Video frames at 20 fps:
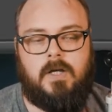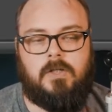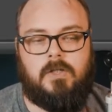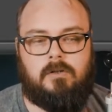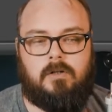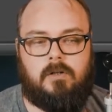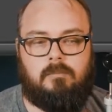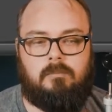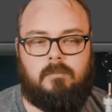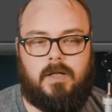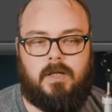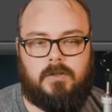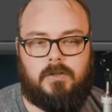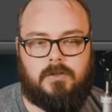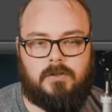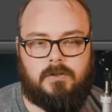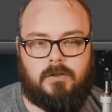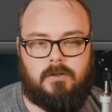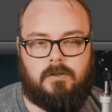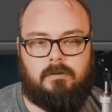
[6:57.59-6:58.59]
you can make
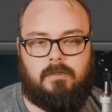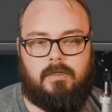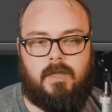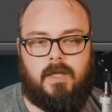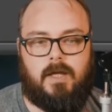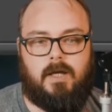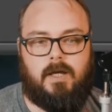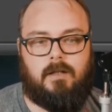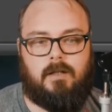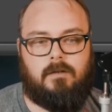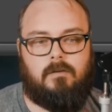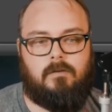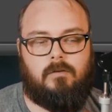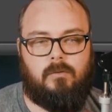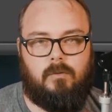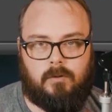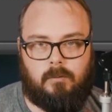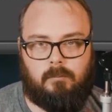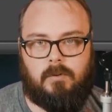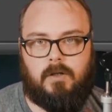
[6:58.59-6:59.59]
sure that
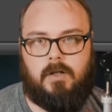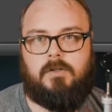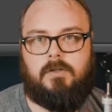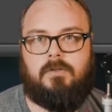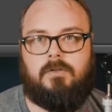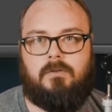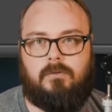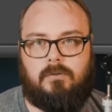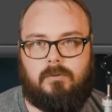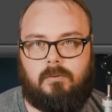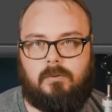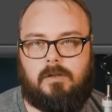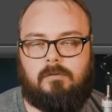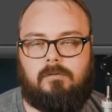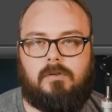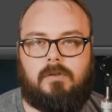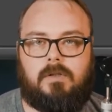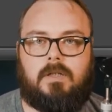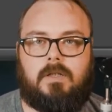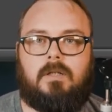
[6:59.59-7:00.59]
through compression, through
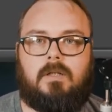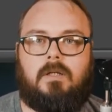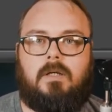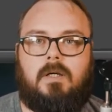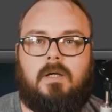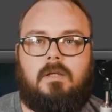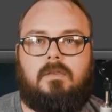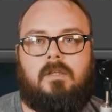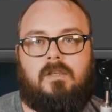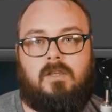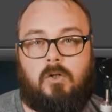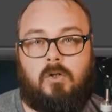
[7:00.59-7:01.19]
leveling, that the